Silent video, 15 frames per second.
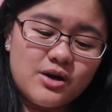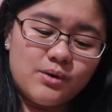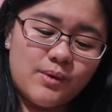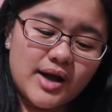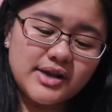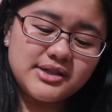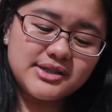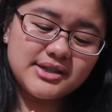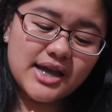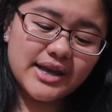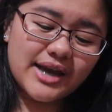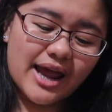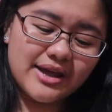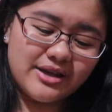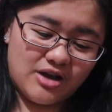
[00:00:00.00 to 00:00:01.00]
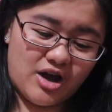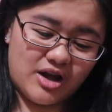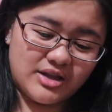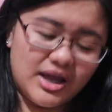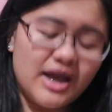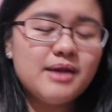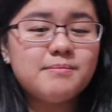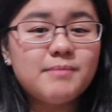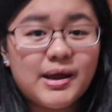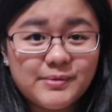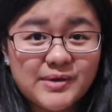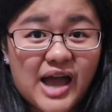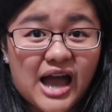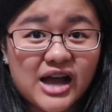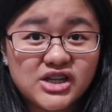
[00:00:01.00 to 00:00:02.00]
what design I got and my
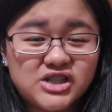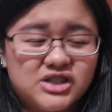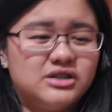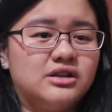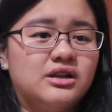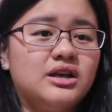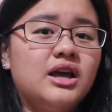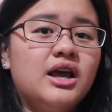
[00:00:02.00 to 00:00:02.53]
reaction.